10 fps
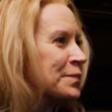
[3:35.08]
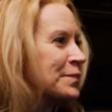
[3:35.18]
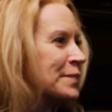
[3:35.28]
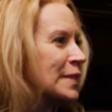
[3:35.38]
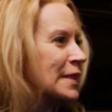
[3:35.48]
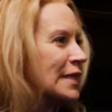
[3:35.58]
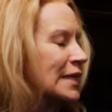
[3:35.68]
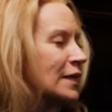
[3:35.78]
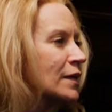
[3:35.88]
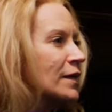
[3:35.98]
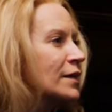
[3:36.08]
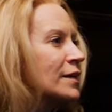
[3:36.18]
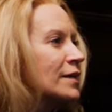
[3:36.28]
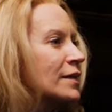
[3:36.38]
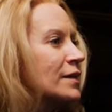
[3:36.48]

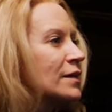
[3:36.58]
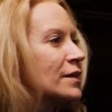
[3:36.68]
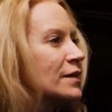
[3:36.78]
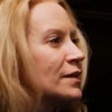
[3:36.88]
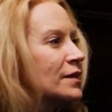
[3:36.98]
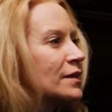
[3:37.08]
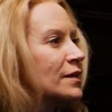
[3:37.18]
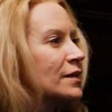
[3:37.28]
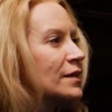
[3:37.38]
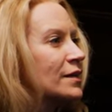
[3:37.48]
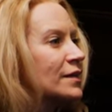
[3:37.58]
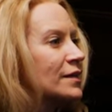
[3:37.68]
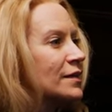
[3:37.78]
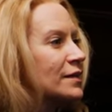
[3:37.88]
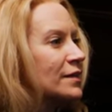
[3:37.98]

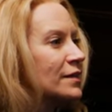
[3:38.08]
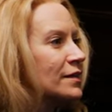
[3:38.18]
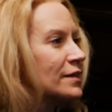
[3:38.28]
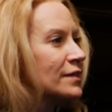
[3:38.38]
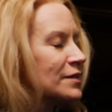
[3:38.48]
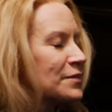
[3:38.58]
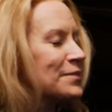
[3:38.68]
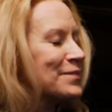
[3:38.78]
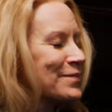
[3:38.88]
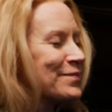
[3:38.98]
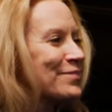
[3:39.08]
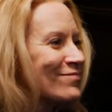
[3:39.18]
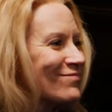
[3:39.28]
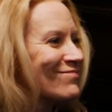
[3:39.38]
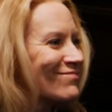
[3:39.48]

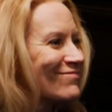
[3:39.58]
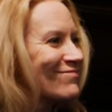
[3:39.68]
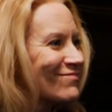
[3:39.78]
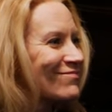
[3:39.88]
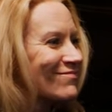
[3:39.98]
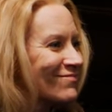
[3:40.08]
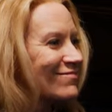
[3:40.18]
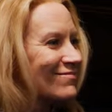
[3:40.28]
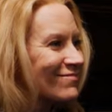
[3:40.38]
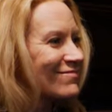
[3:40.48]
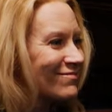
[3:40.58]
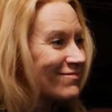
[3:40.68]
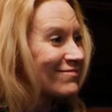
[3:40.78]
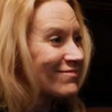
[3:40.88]
[no speech]